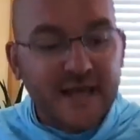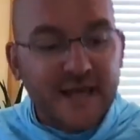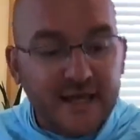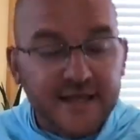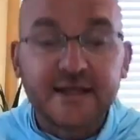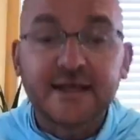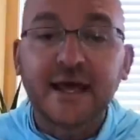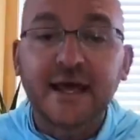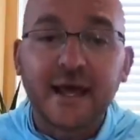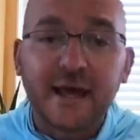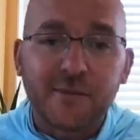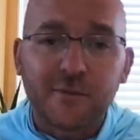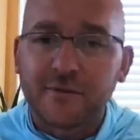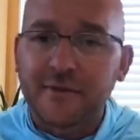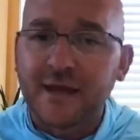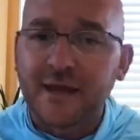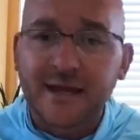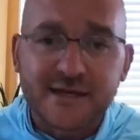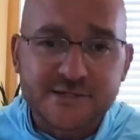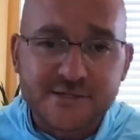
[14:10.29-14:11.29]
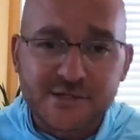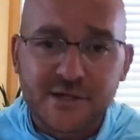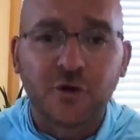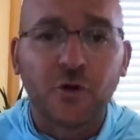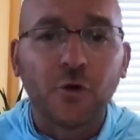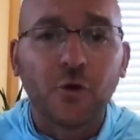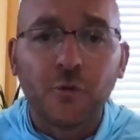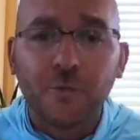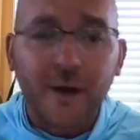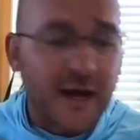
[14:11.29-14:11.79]
Any camera that has
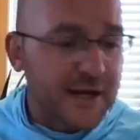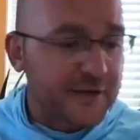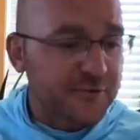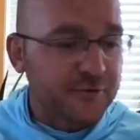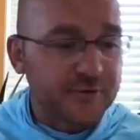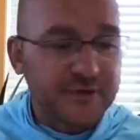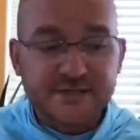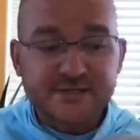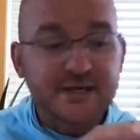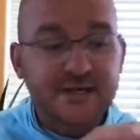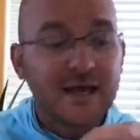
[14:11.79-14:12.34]
low batteries,